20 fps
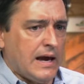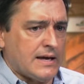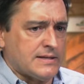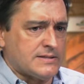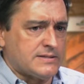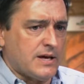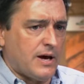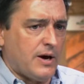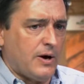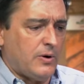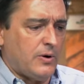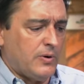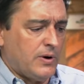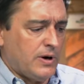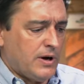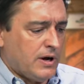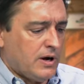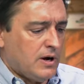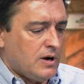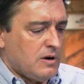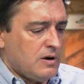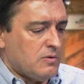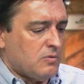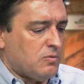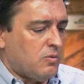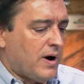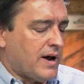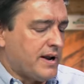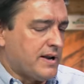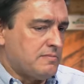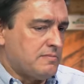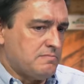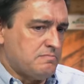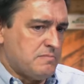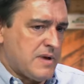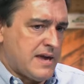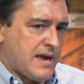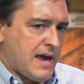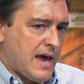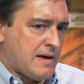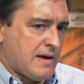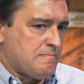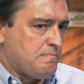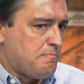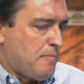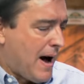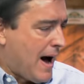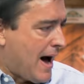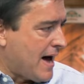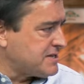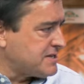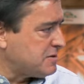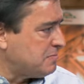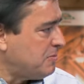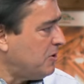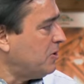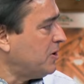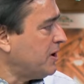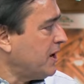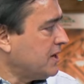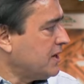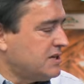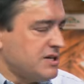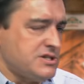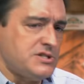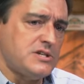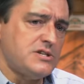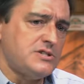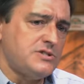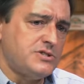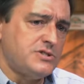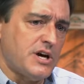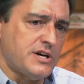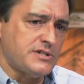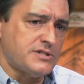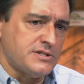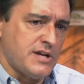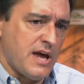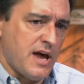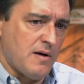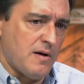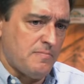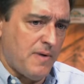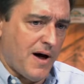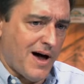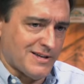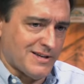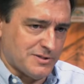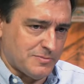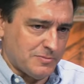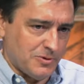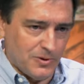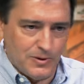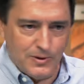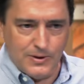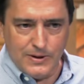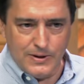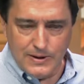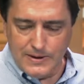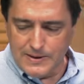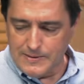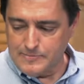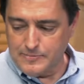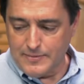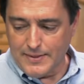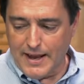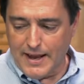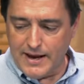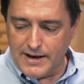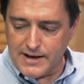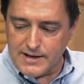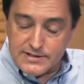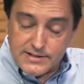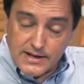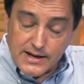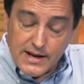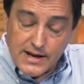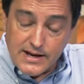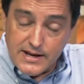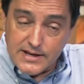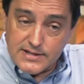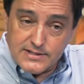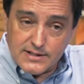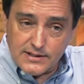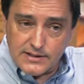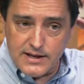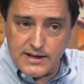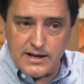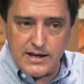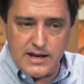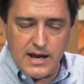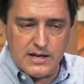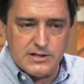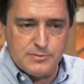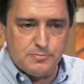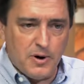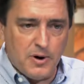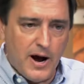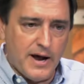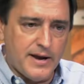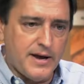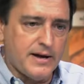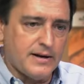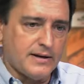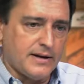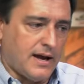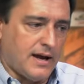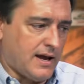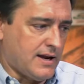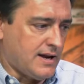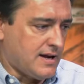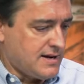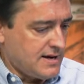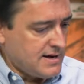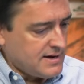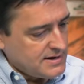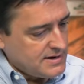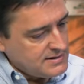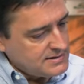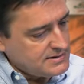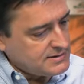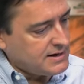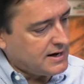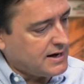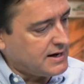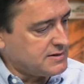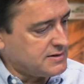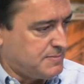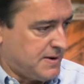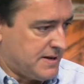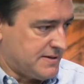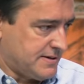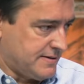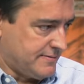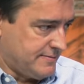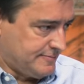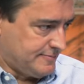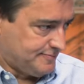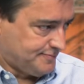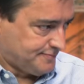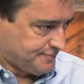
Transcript: And so what became possible, this is just now possible. And it's, it is the leading edge product, and it is expensive,